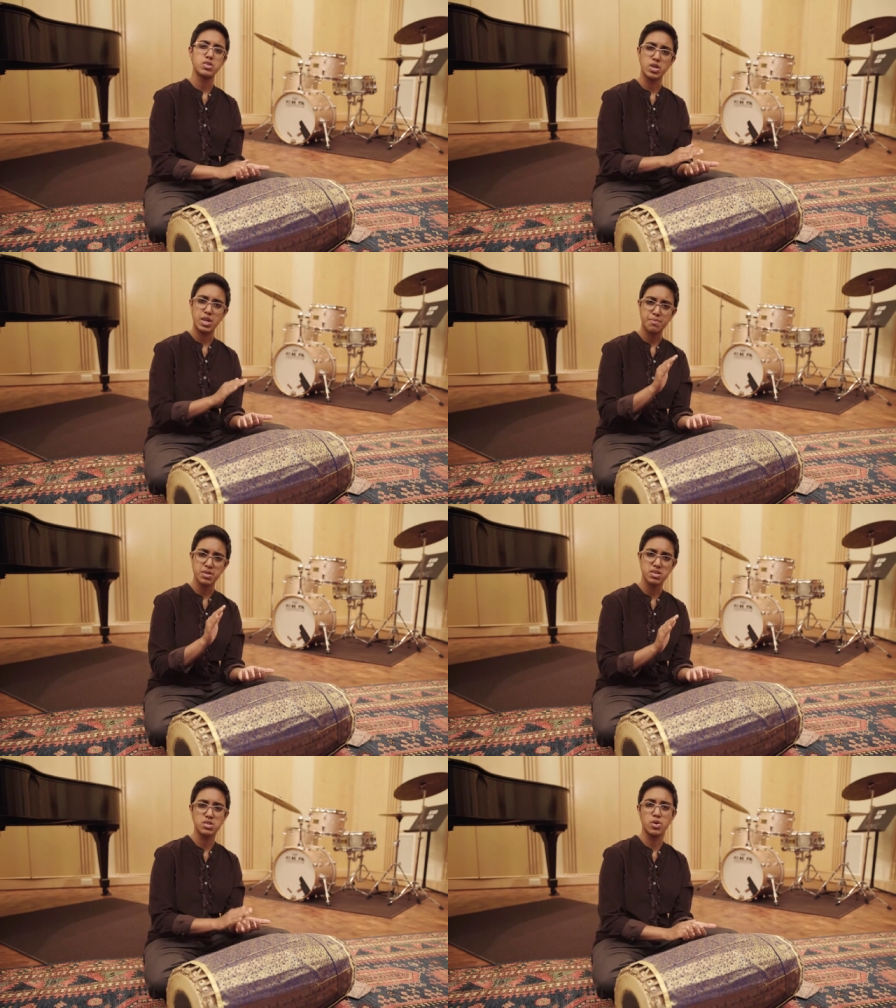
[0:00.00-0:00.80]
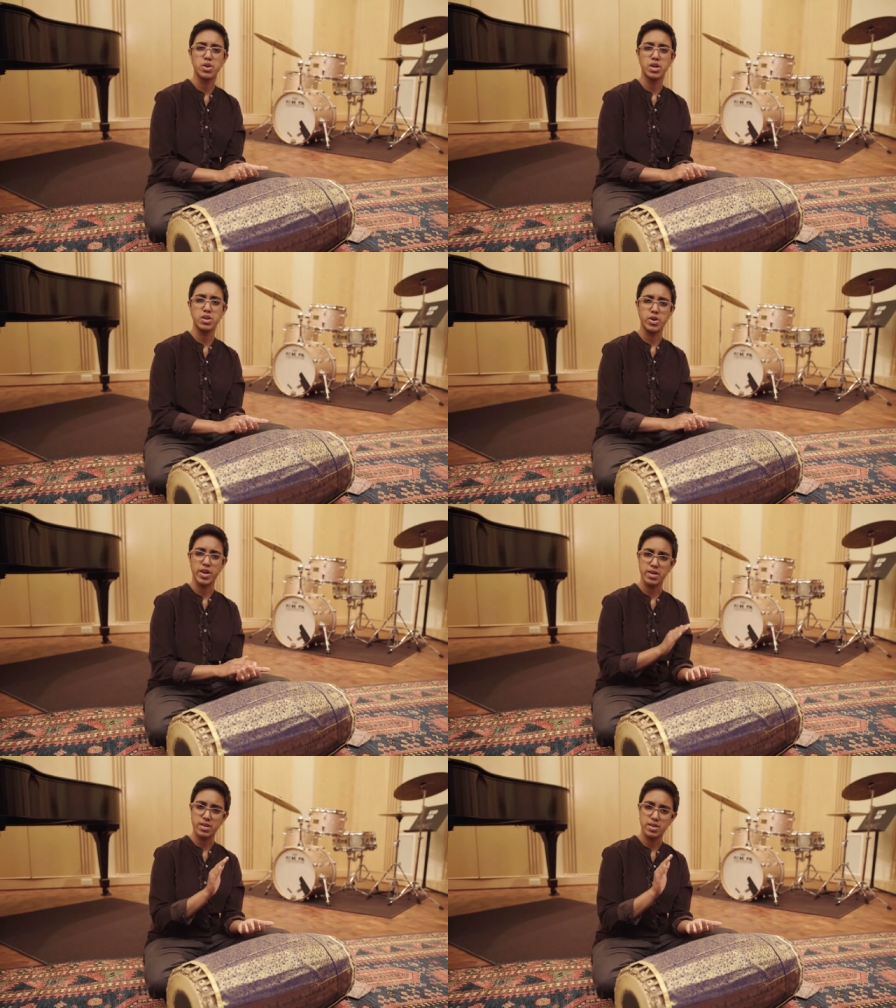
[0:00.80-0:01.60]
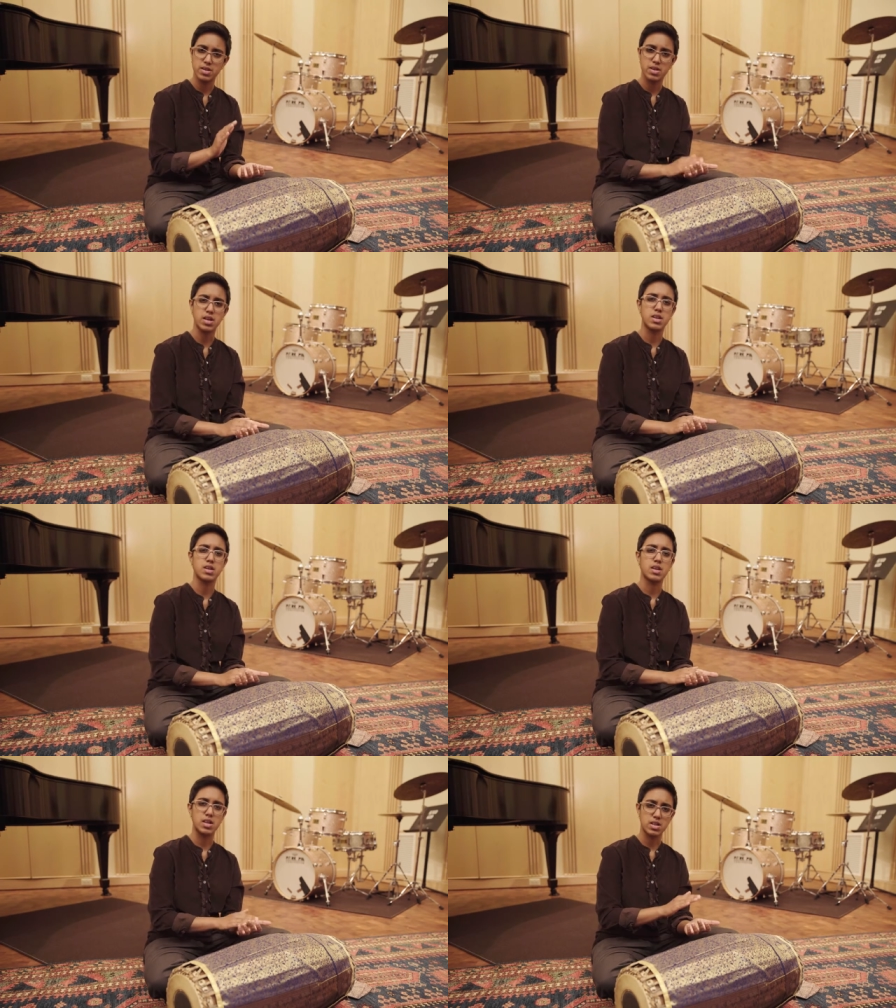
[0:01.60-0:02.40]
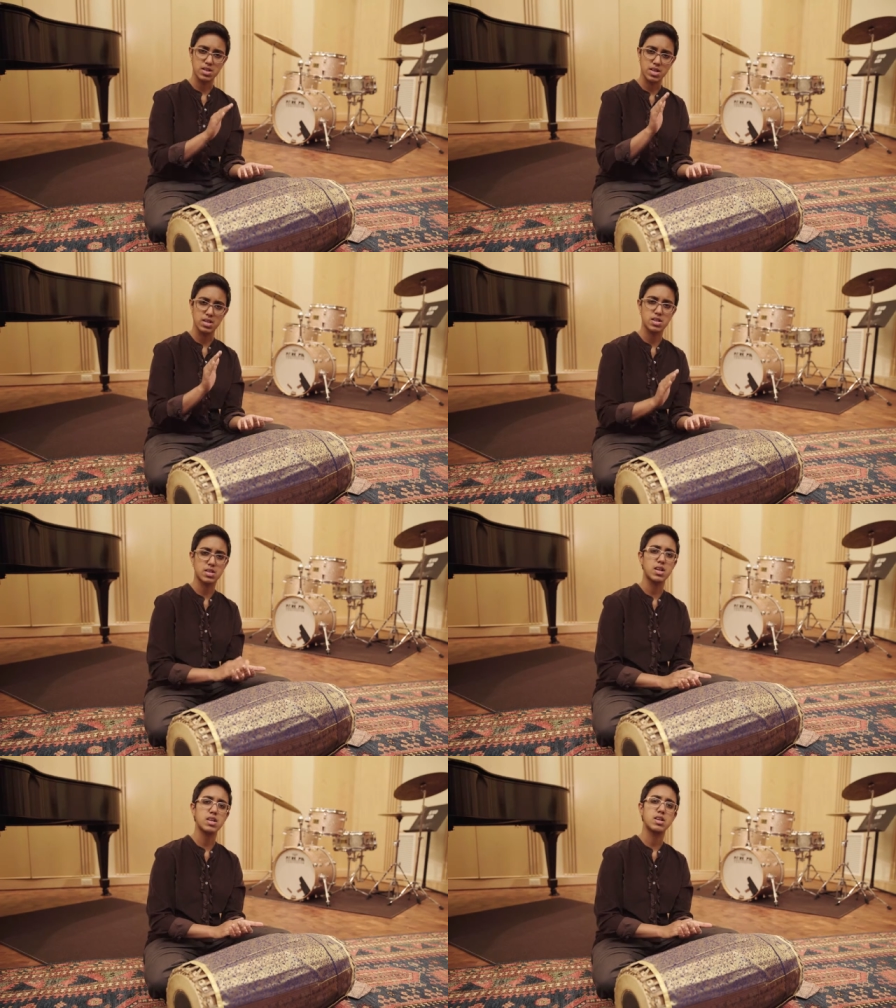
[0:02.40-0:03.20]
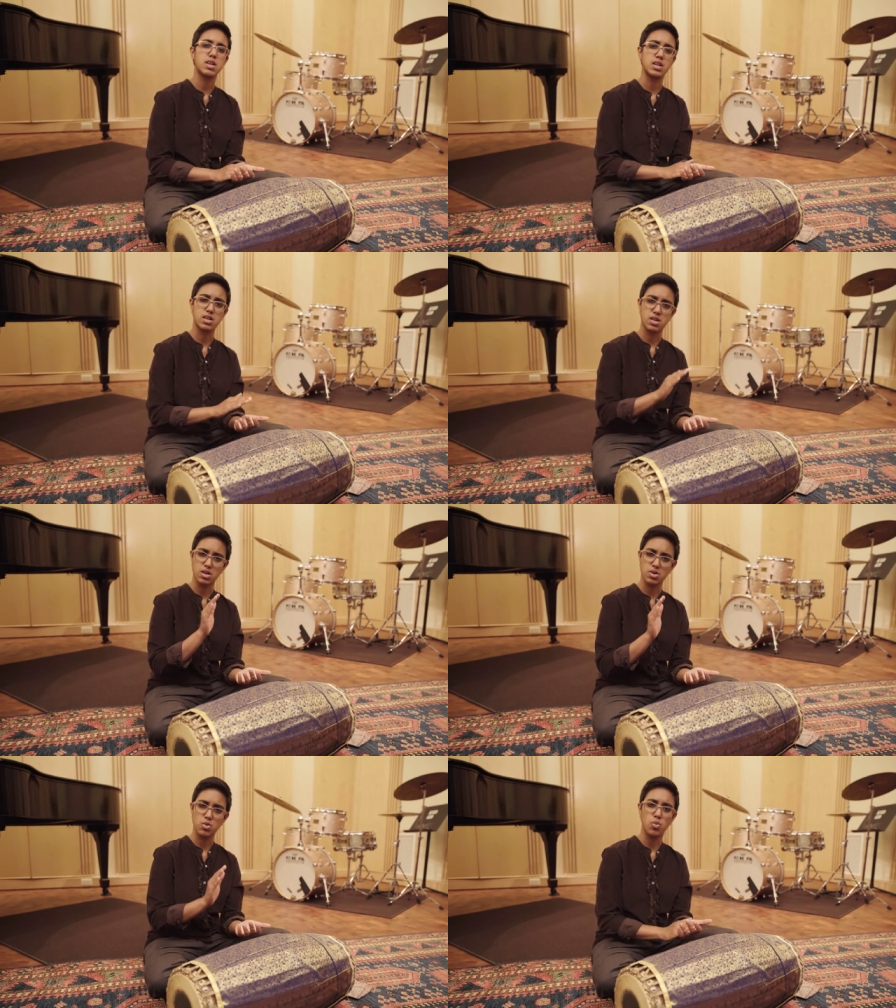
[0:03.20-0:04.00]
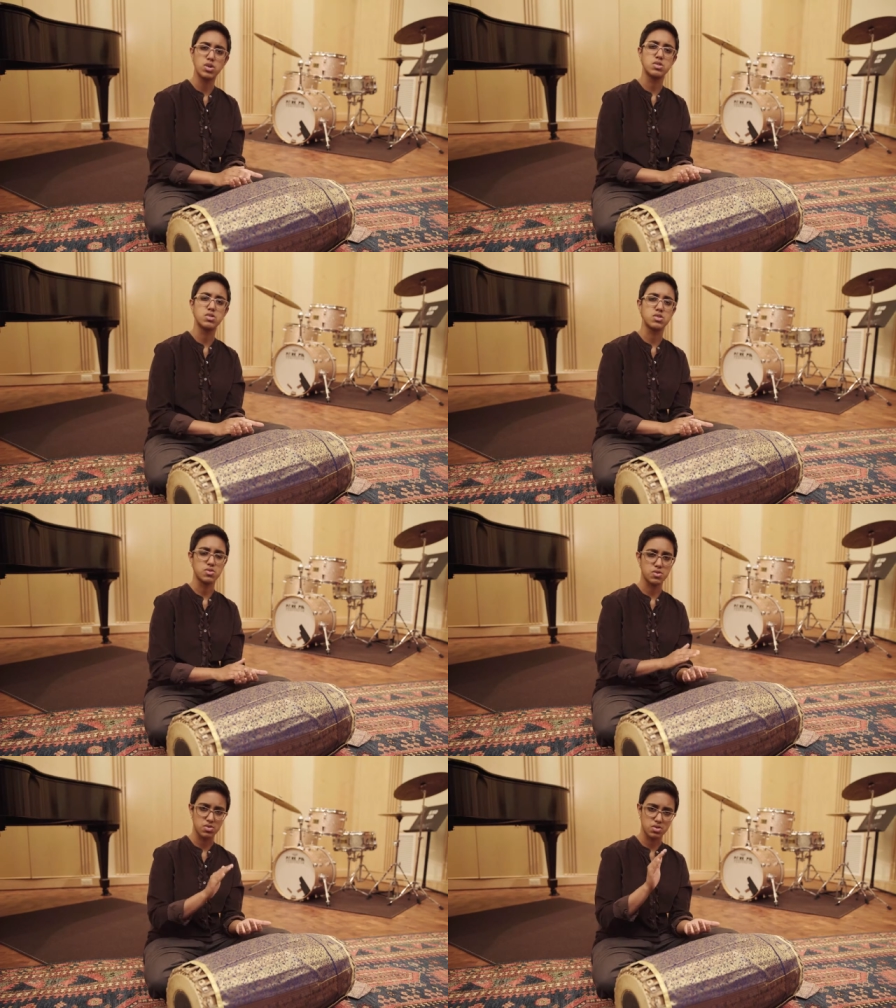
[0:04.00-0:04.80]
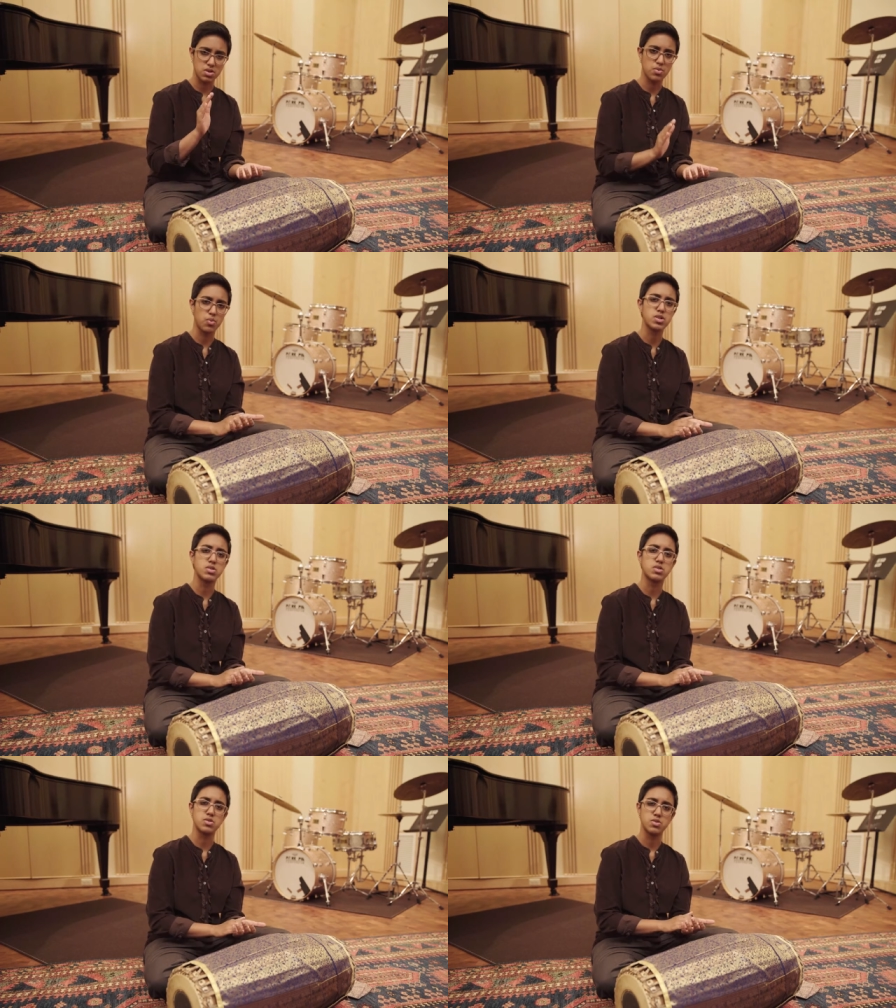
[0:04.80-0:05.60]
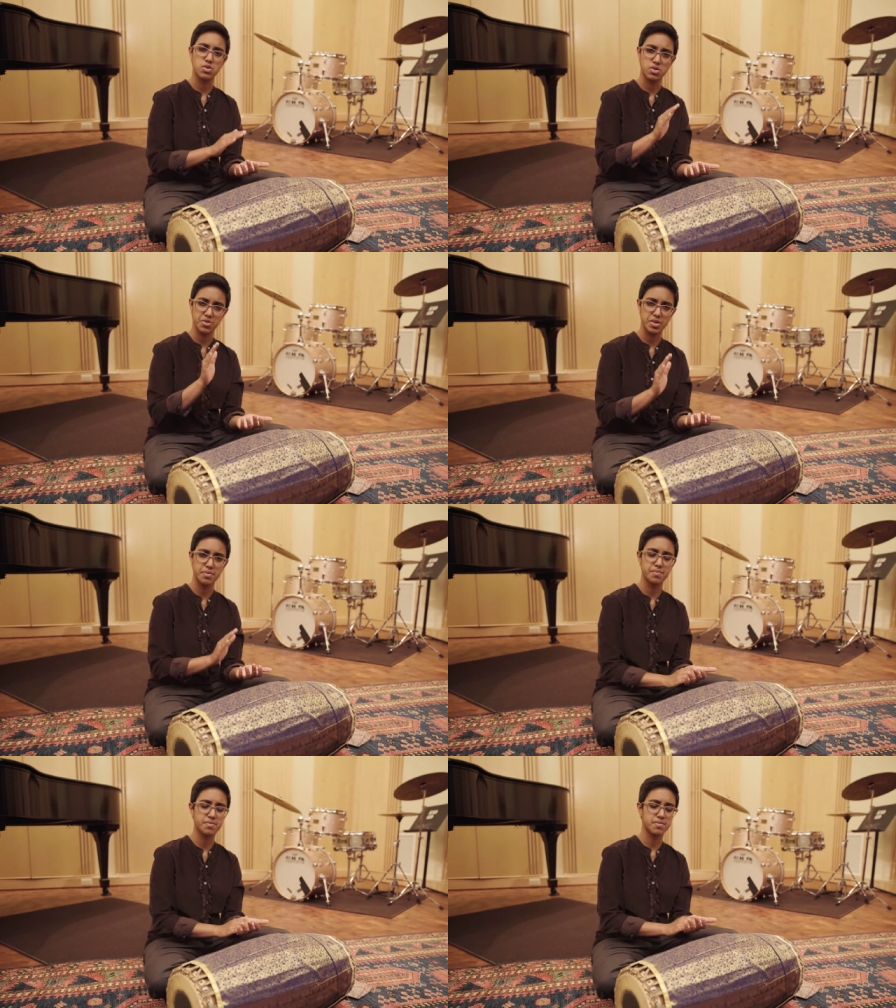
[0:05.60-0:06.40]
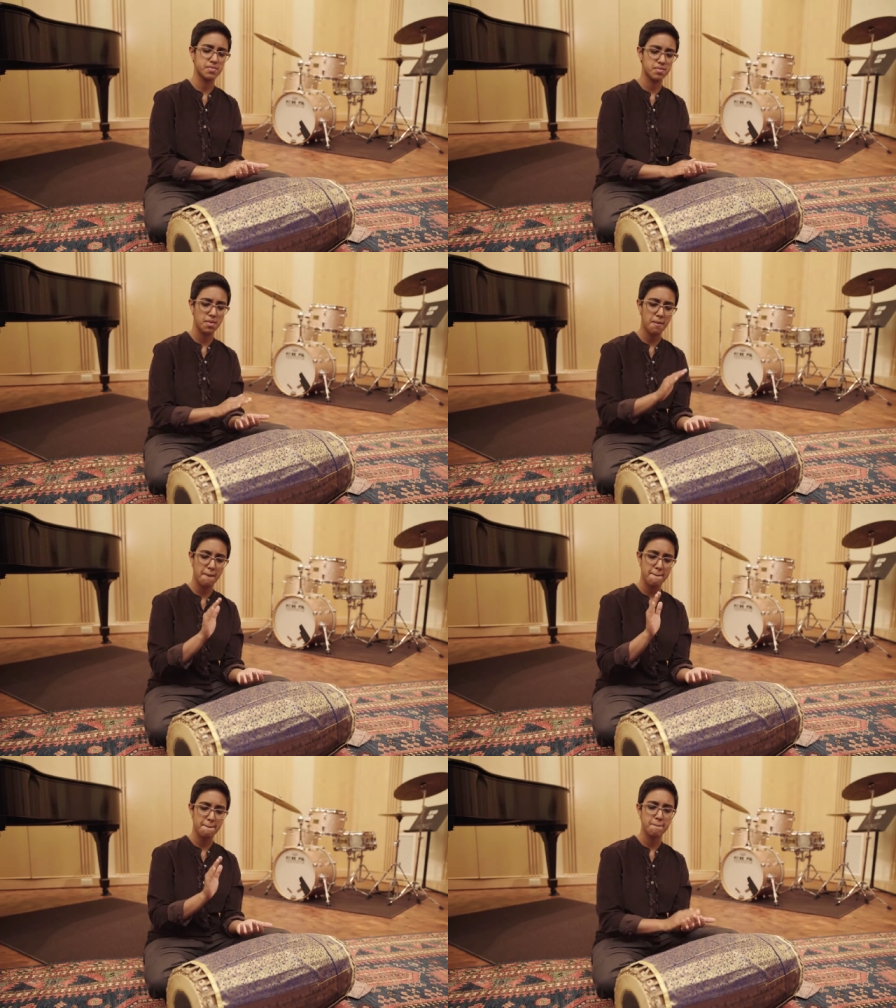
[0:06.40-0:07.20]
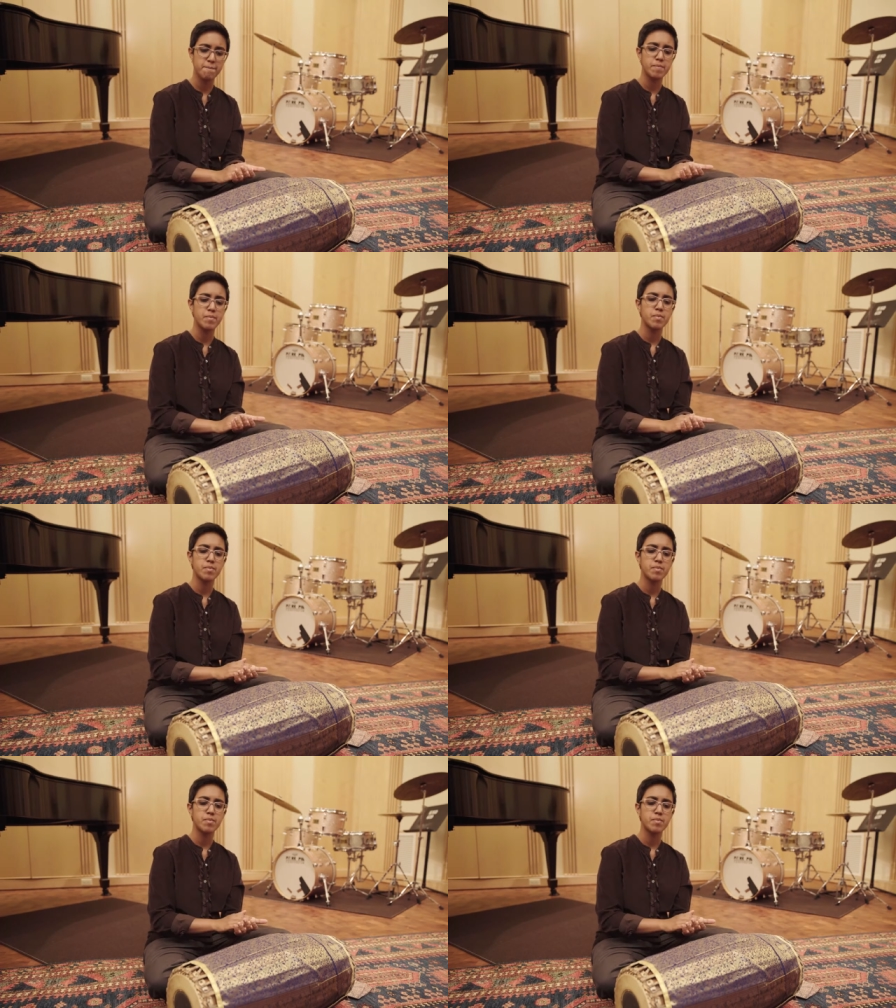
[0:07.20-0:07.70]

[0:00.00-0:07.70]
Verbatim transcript: So keep this going in your head. Takita, takita, one, two, three, one, two, three.